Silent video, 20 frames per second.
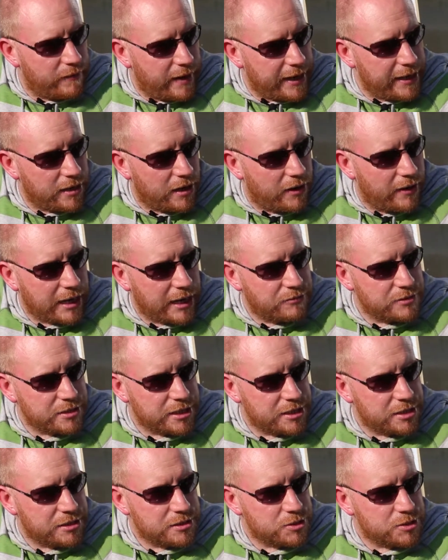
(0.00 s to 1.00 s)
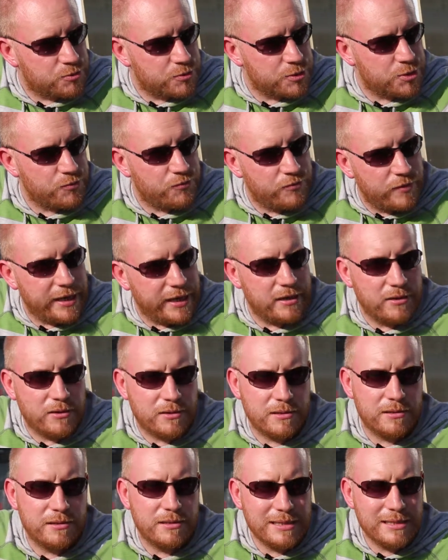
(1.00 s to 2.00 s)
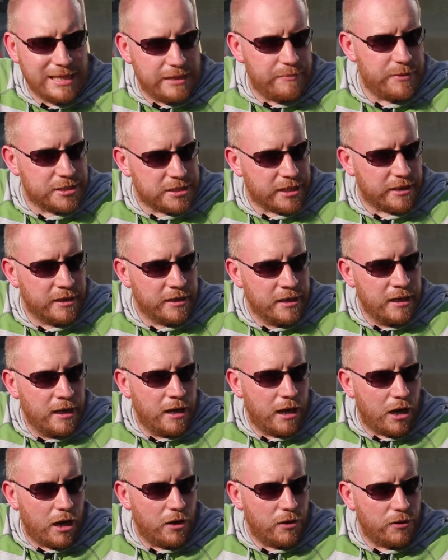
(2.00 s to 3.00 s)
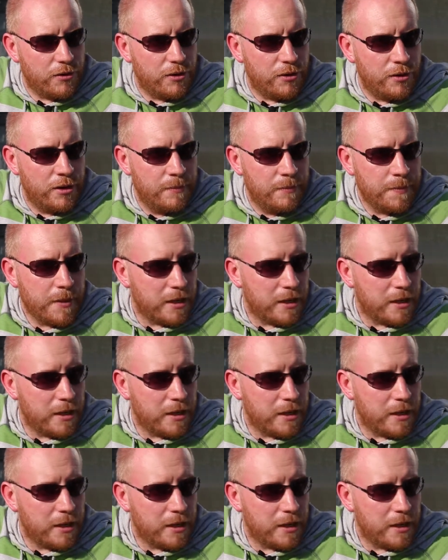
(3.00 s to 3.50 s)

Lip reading: radar acquisitions was a real limiter on